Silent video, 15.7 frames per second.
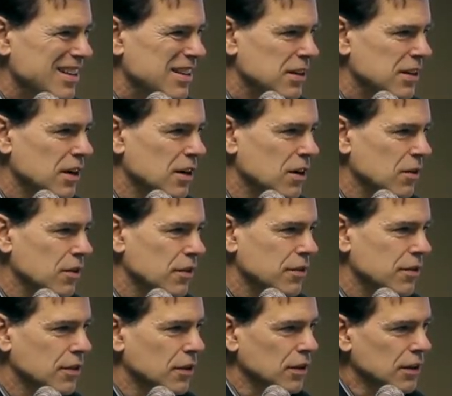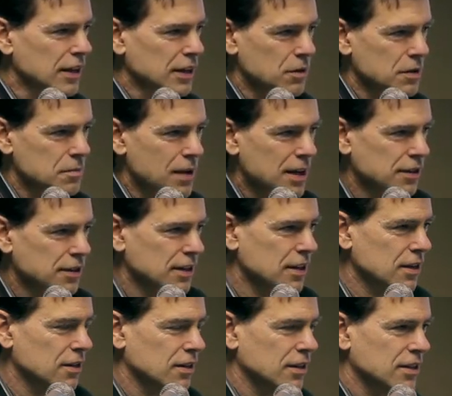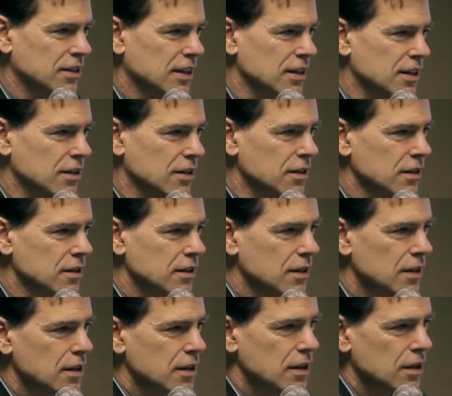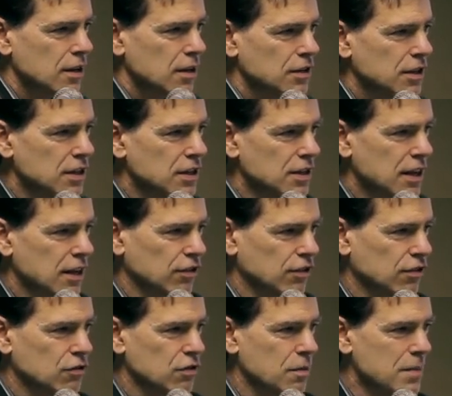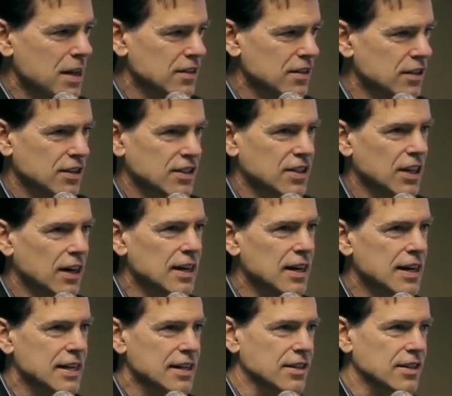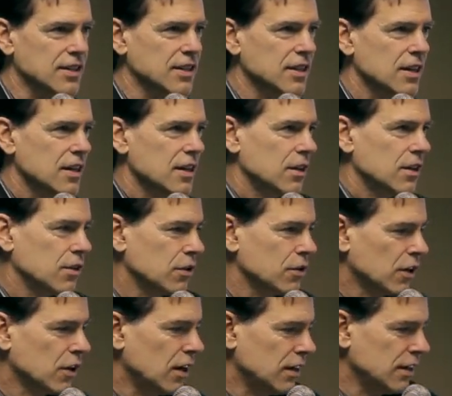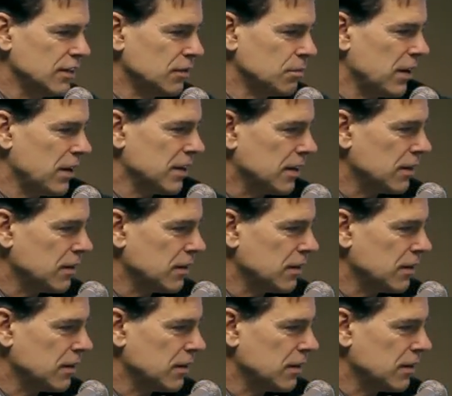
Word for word: now the liquid methane on Titan, Titan has tremendous tides that are caused by